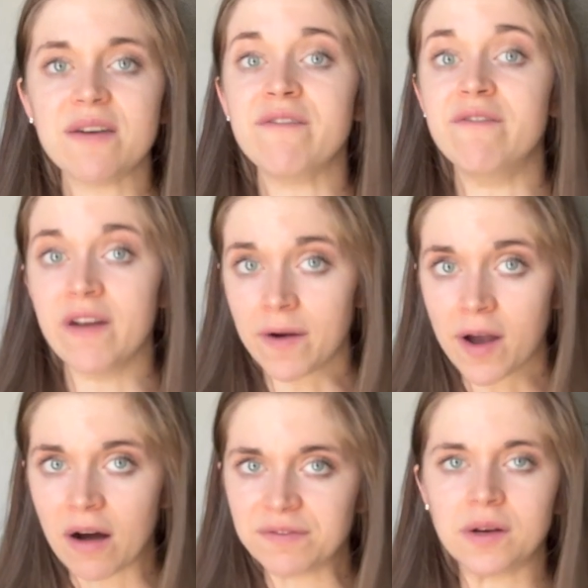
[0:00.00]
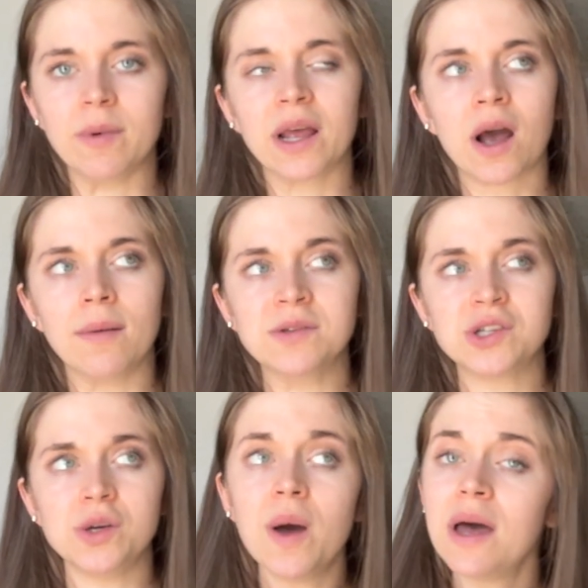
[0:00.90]
very often when it comes
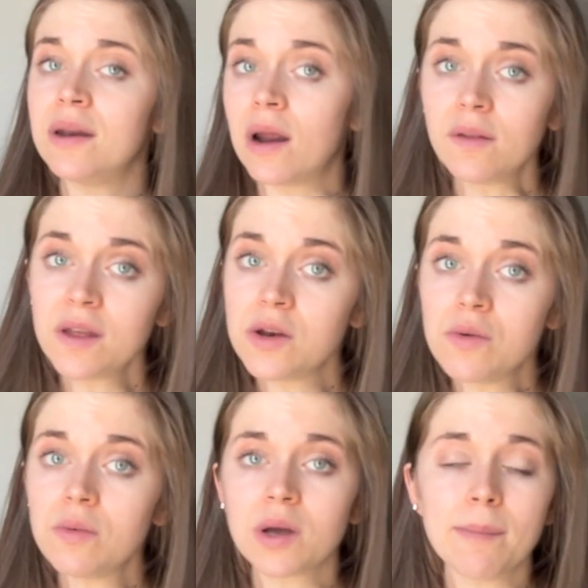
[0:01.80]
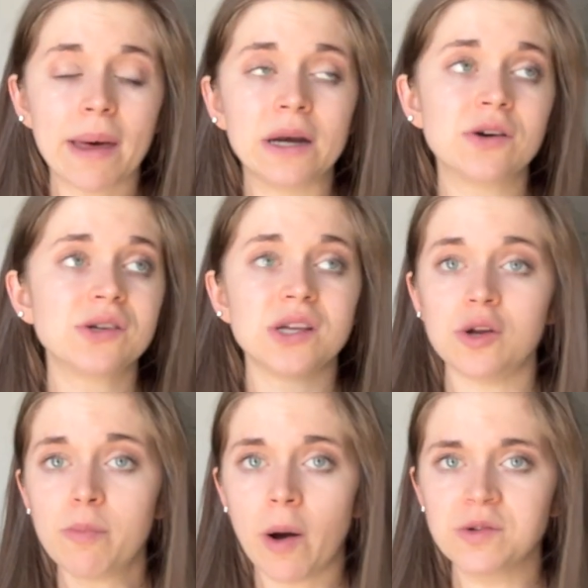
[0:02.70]
to not only new competitors and
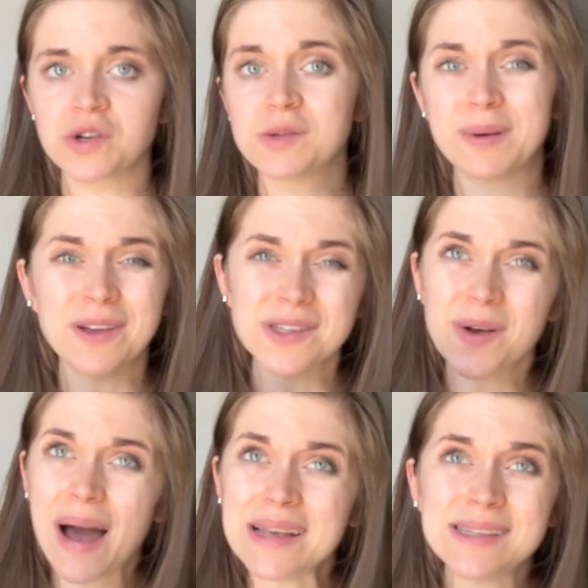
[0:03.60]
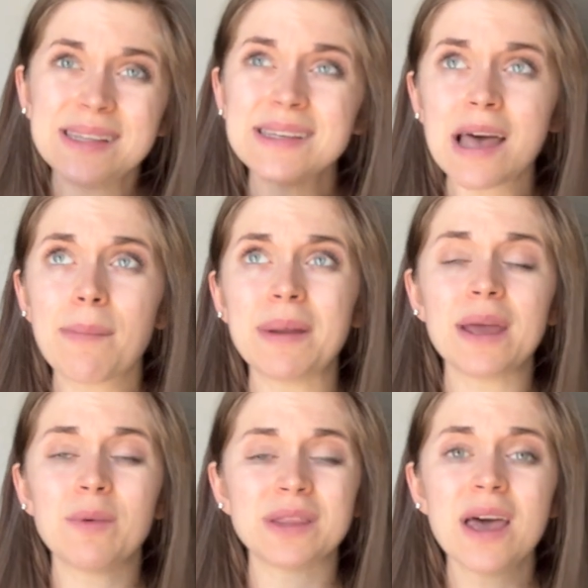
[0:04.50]
new posers, but also I see this
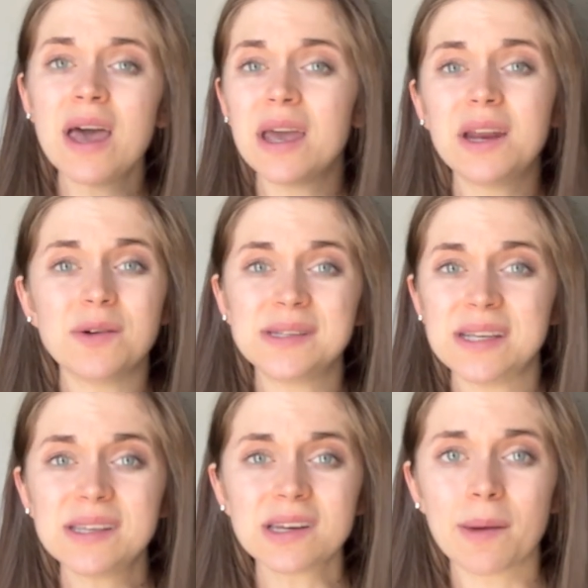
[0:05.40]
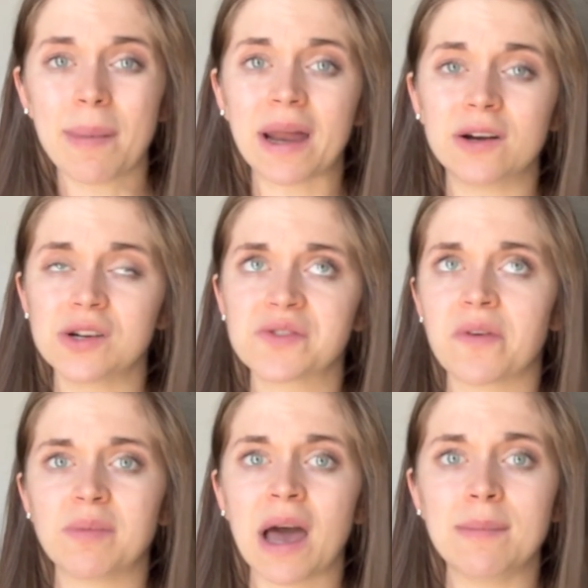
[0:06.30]
happening with, you know, seasoned competitors
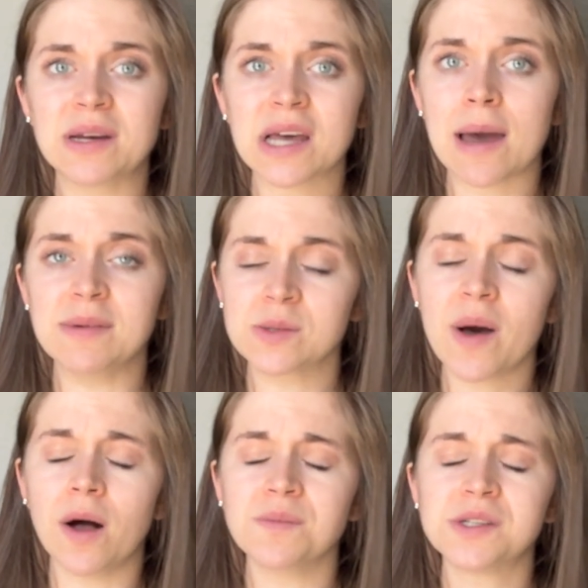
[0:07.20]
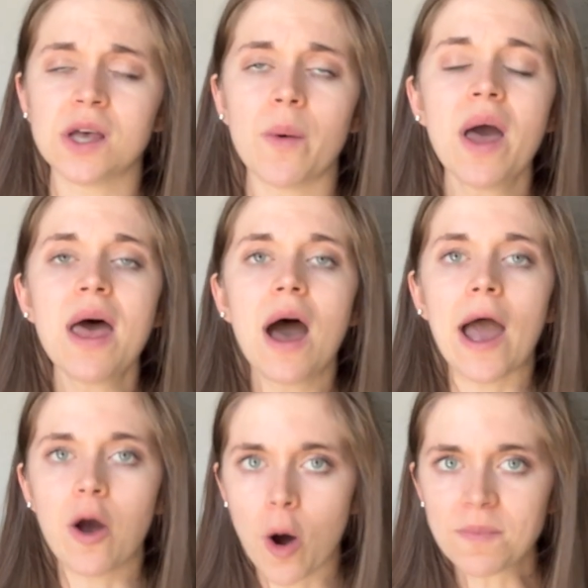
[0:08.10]
from time to time as well. So
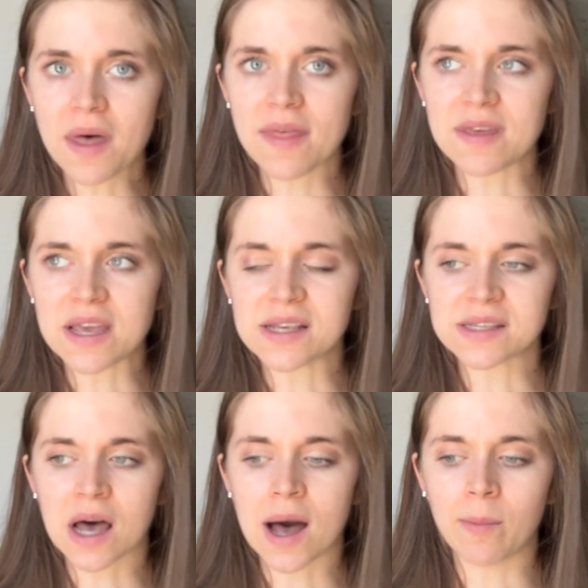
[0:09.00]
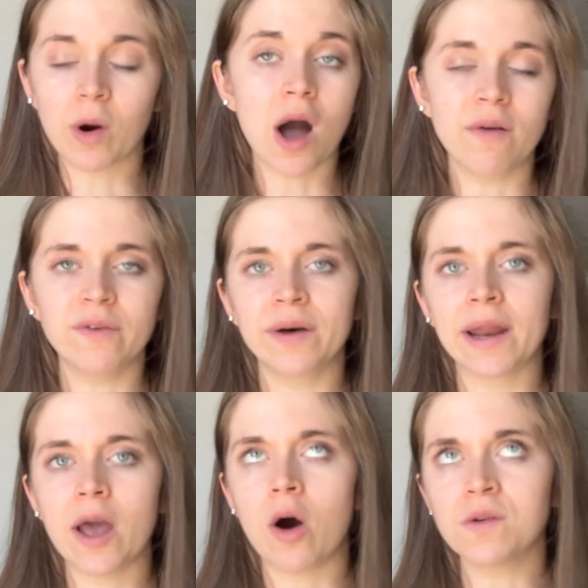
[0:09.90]
I hope that these were helpful, and
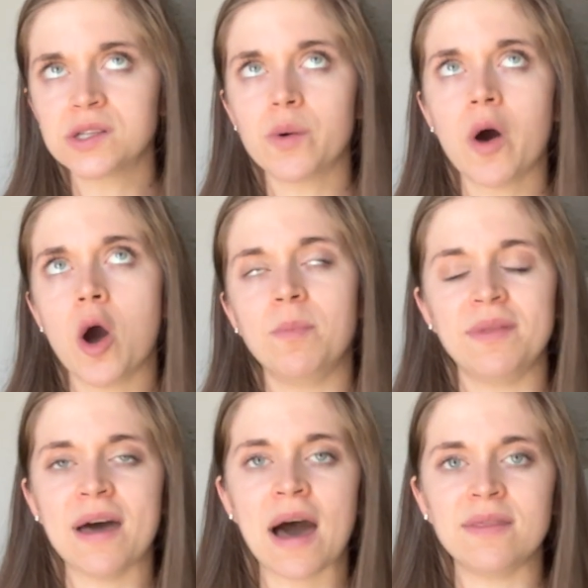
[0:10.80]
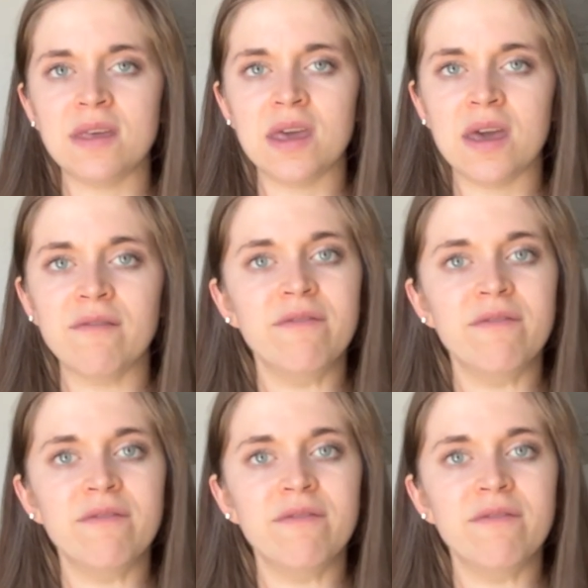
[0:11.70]
I also hope that the